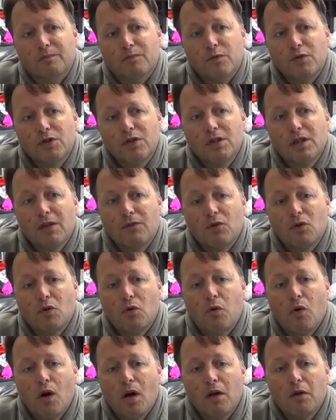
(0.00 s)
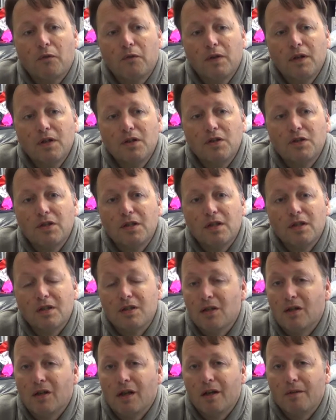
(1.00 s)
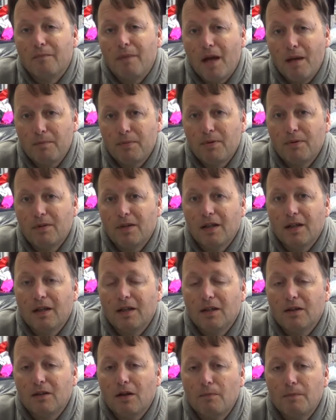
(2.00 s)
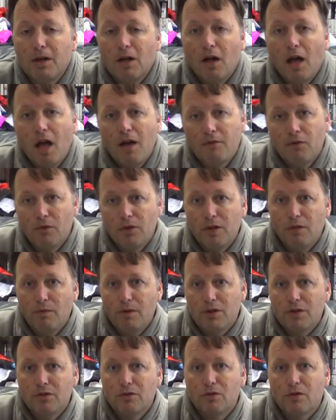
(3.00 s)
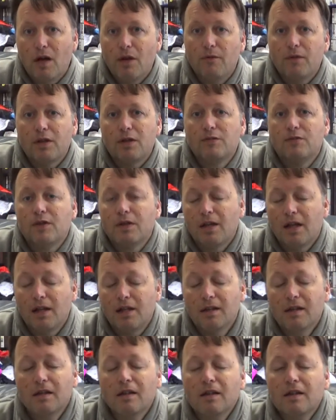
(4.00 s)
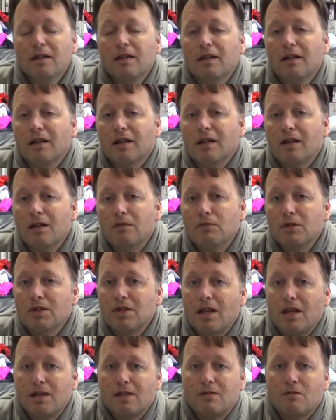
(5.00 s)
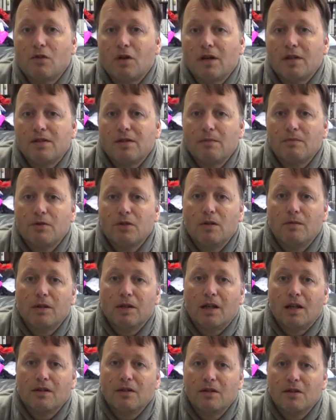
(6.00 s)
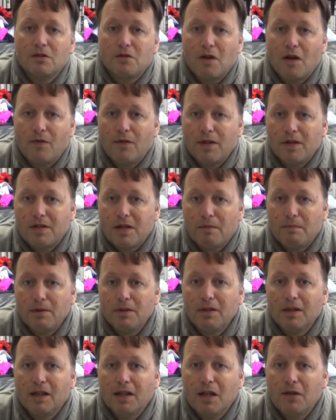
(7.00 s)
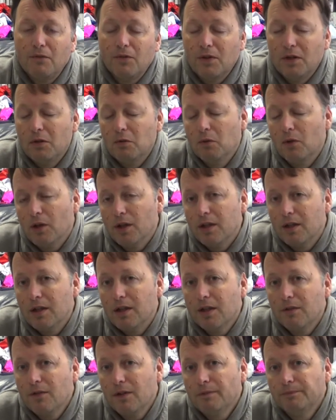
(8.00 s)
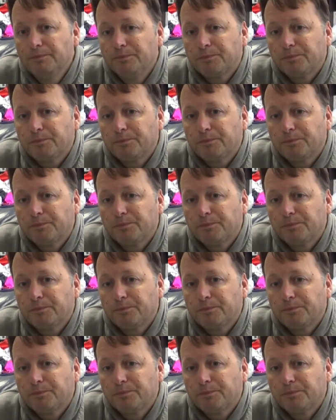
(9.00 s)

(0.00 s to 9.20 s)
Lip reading: Still haven't quite finished the entire map. I mean, I have all the original graphics for that, but it takes quite some time to cut those graphics up and get everything working together.